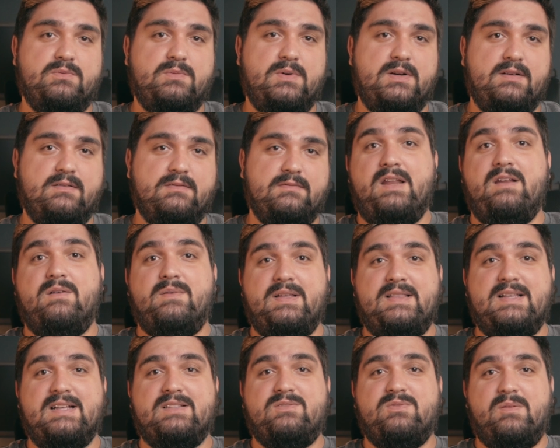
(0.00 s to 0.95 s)
as well.
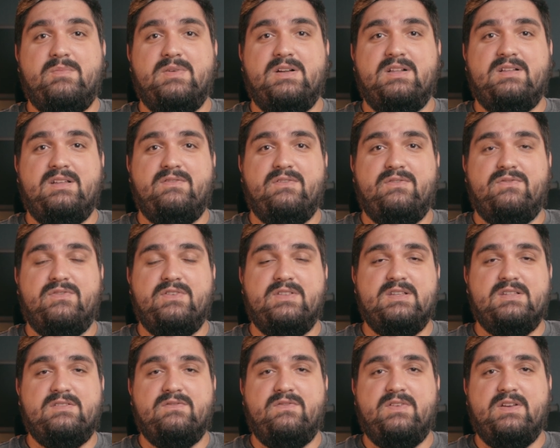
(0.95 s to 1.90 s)
Anyway, that's where I'm going to leave it for
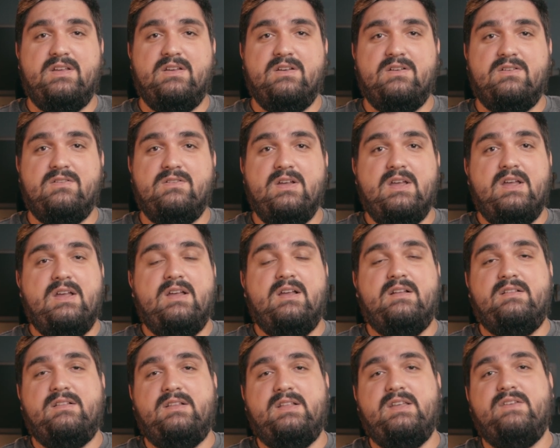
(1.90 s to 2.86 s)
this video.
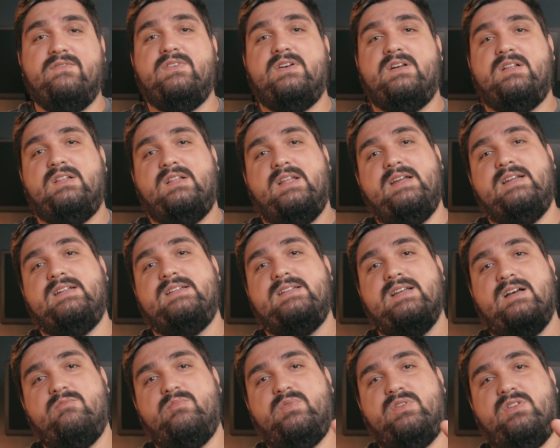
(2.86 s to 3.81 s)
Leave a like
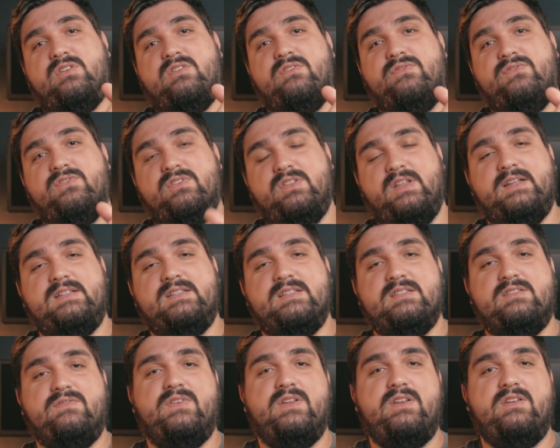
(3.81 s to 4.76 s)
down below if you like
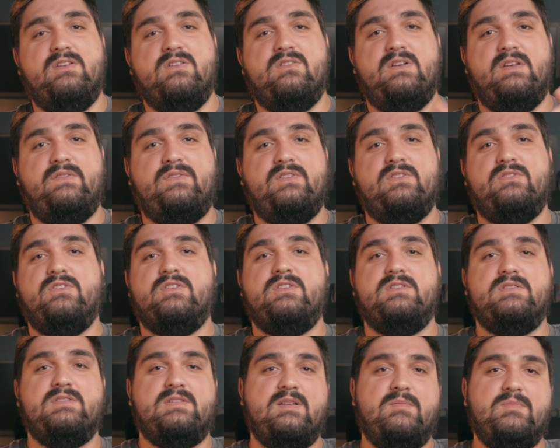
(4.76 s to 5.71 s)
this video, if you
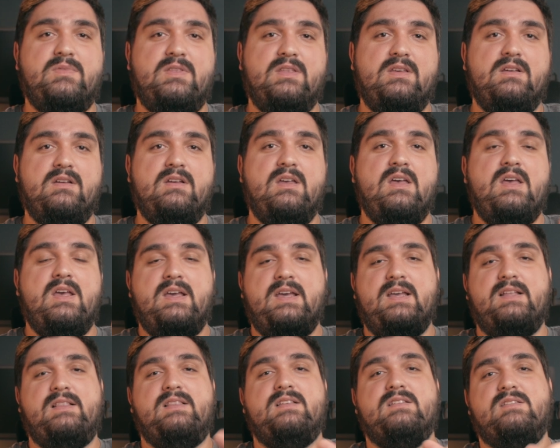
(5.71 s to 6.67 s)
learned something.
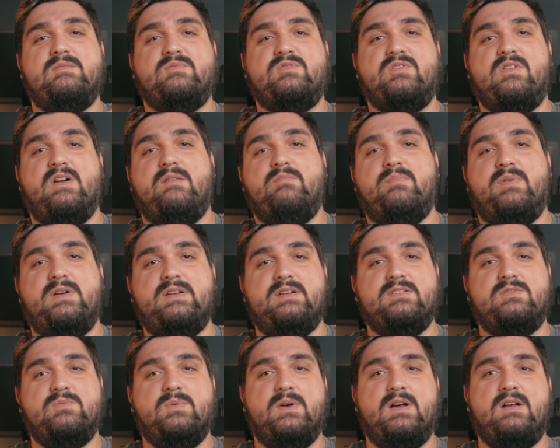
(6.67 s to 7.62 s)
Hit the subscribe button
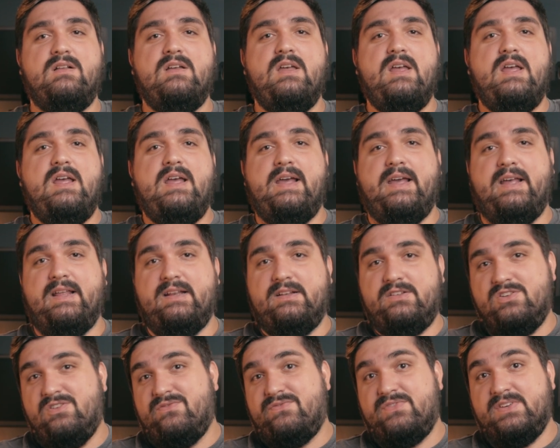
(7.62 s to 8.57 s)
as well.
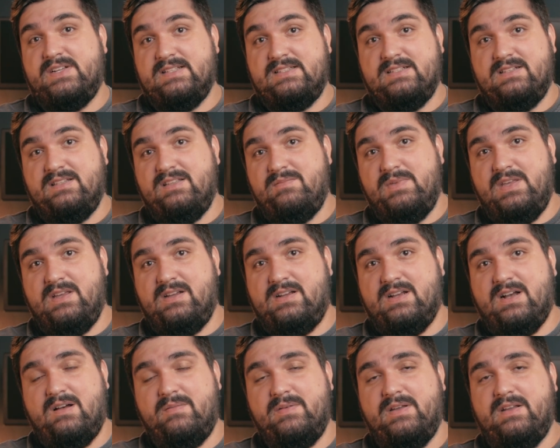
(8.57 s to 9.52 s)
And don't forget to leave me a
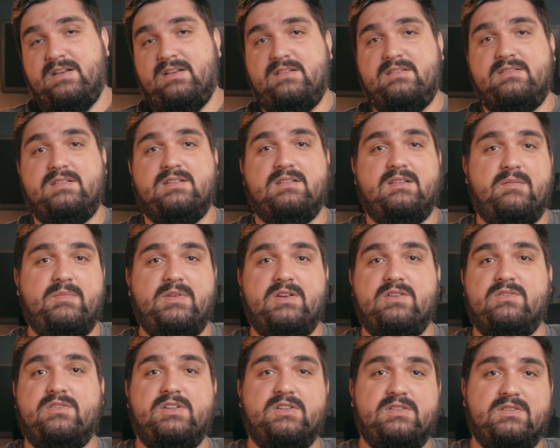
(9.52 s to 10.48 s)
comment to let me
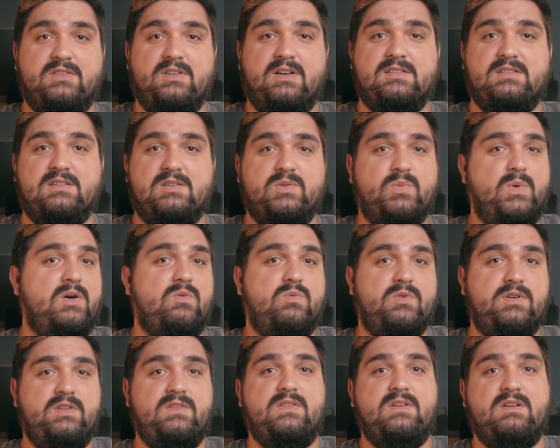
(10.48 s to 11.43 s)
know your thoughts as well.
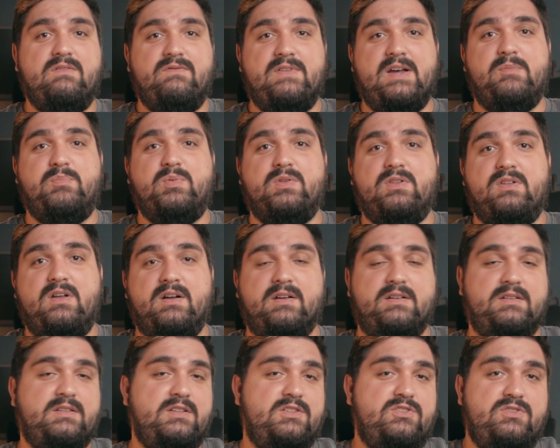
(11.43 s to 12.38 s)
What do you think of Apple
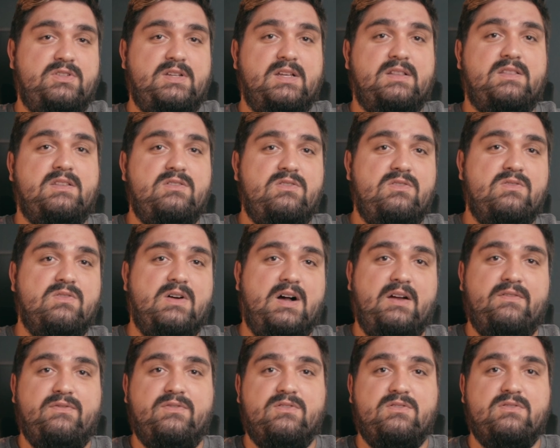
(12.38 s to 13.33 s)
Log? Did you get the new
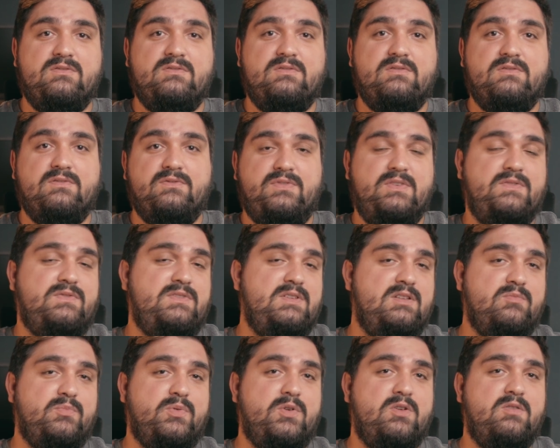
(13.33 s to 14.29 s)
iPhone
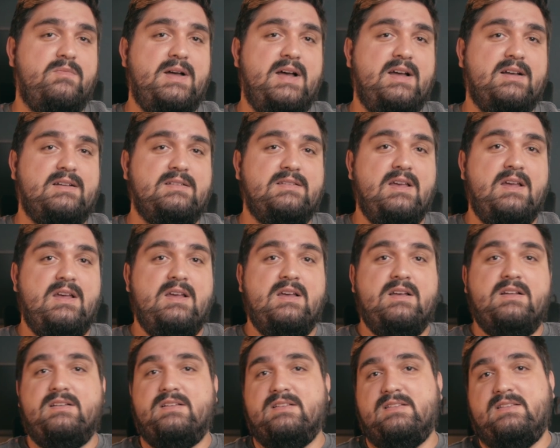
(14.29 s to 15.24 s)
15 Pro Max?
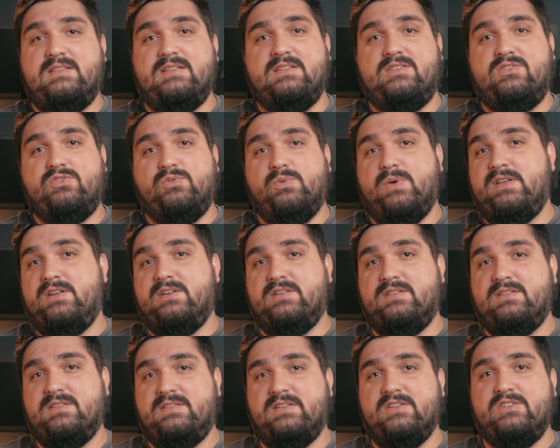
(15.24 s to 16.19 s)
Does this sway your
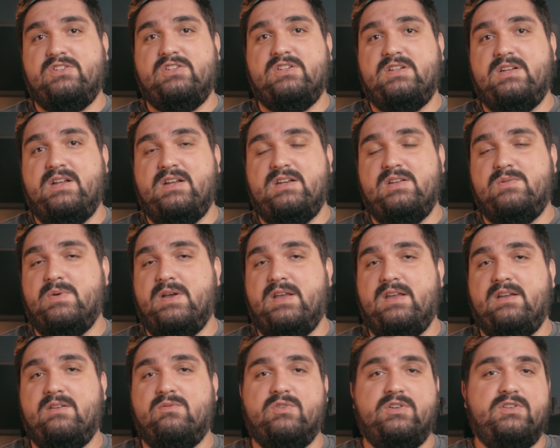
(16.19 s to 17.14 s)
decision in any
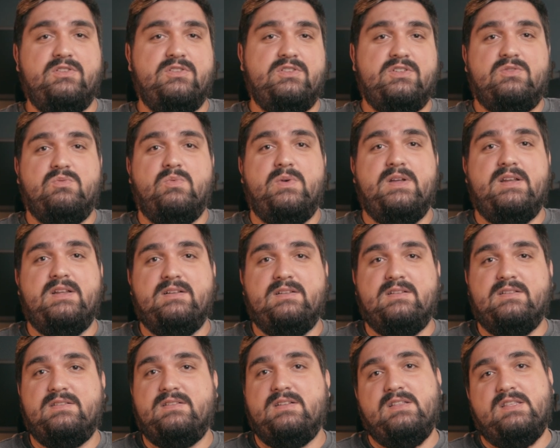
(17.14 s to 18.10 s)
way? Were you just waiting
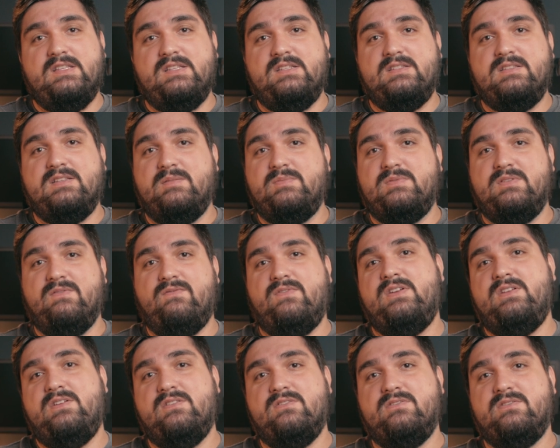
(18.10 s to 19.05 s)
to see these types of
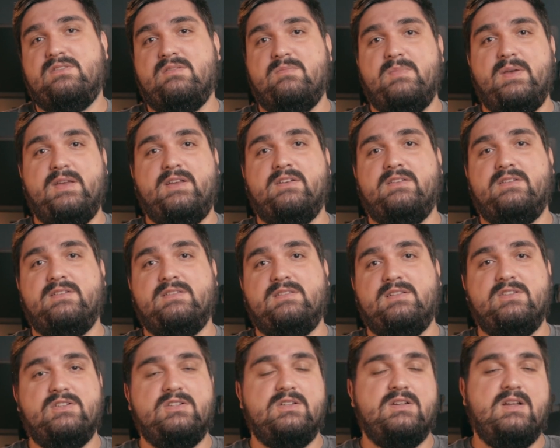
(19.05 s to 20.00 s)
videos to make your
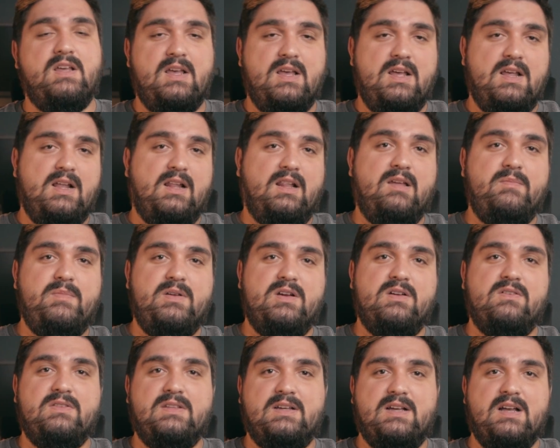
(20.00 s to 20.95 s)
decision? Let me
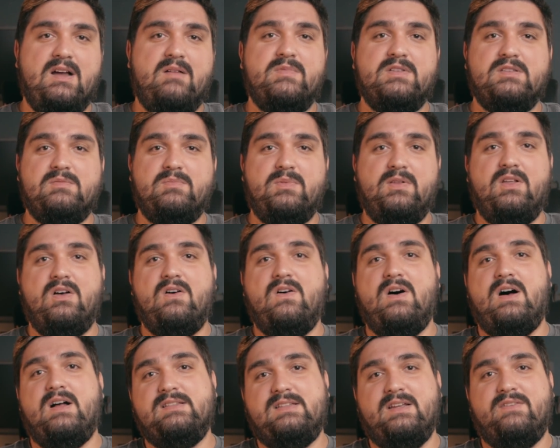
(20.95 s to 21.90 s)
know in the comments below.
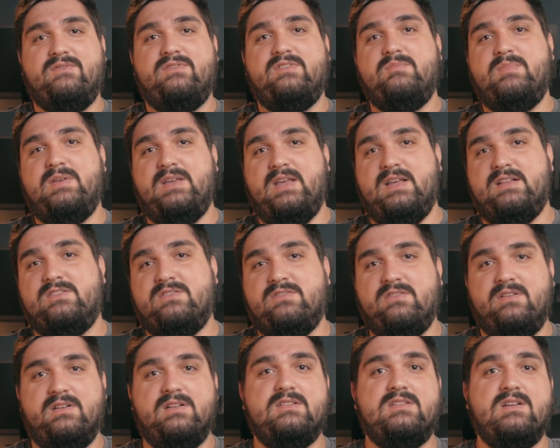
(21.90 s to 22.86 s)
I'll definitely be
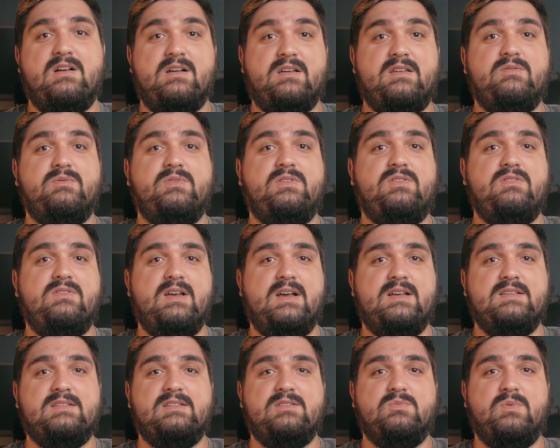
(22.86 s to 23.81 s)
answering and talking with you
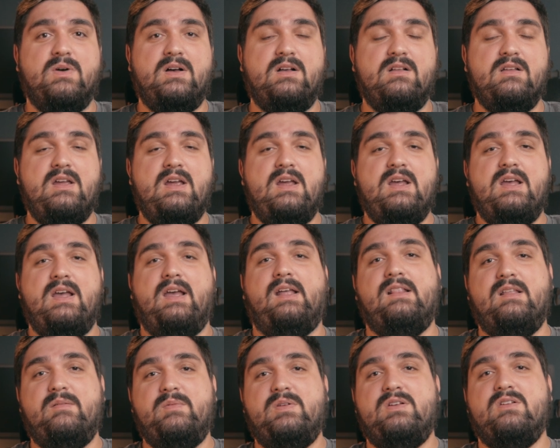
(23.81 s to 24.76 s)
guys as well.
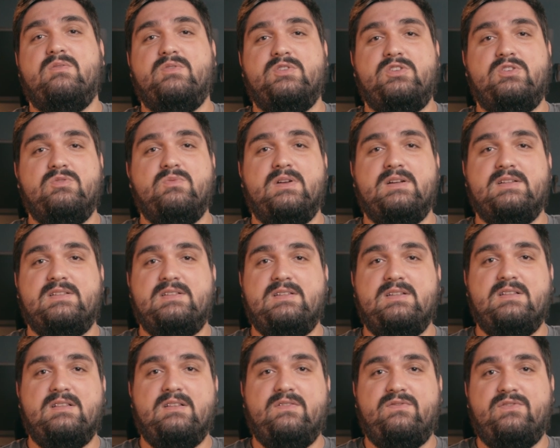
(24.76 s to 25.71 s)
And let me know what you want to
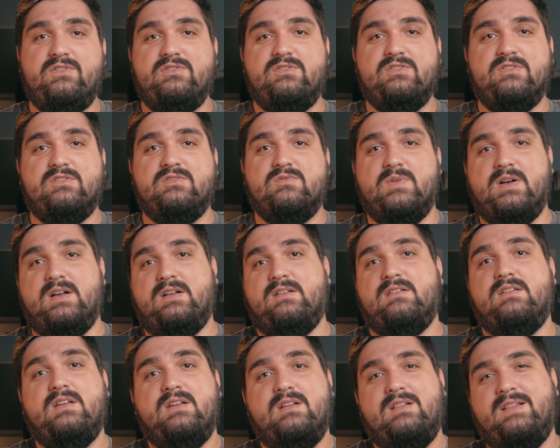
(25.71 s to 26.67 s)
see in the future as
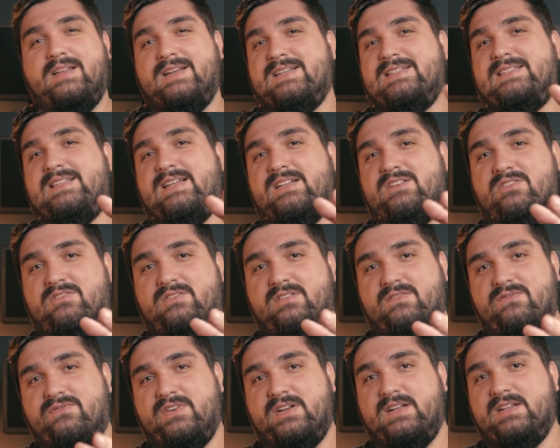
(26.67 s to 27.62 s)
well. Like I said,
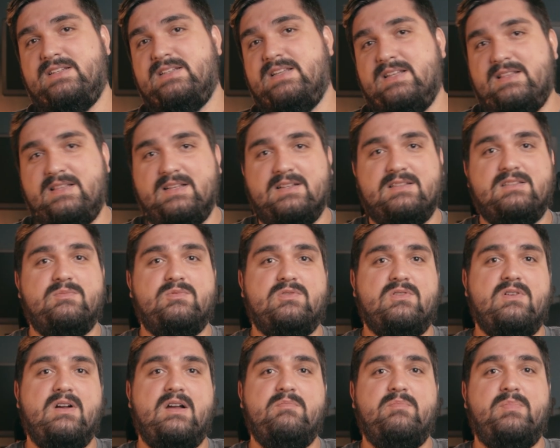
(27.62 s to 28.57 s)
don't forget to hit that
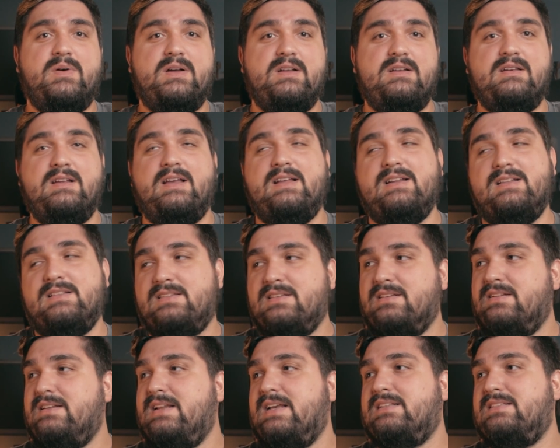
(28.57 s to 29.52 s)
subscribe button. And
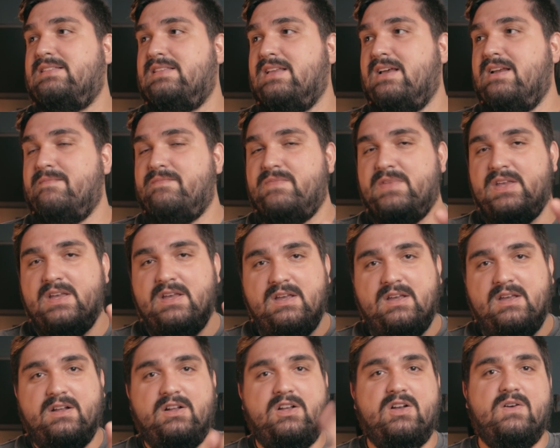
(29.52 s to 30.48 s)
until next time,
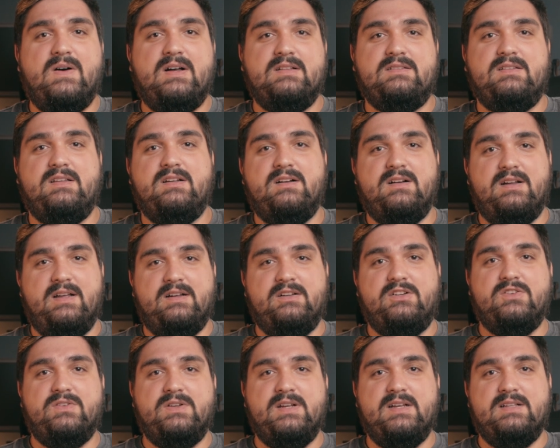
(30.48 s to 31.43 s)
go out there and
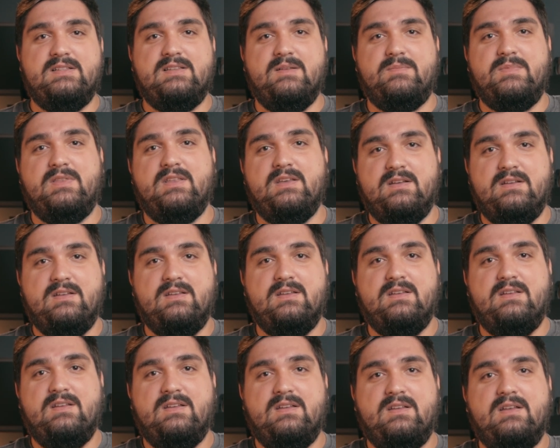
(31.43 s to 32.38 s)
create something.
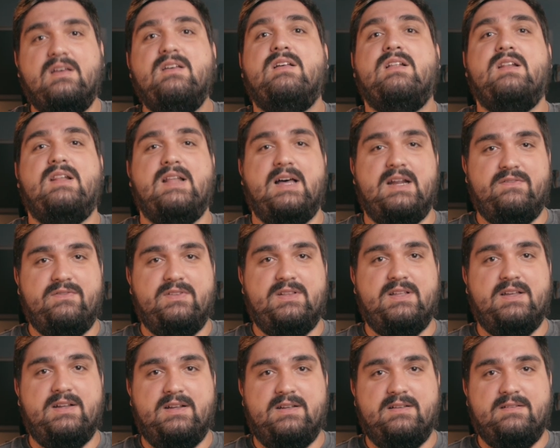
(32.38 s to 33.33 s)
La
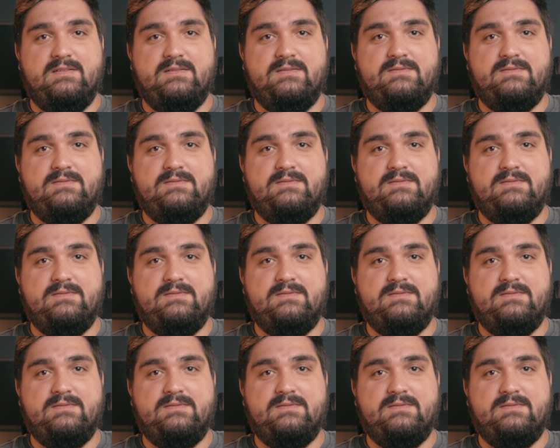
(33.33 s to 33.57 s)
Rivedere.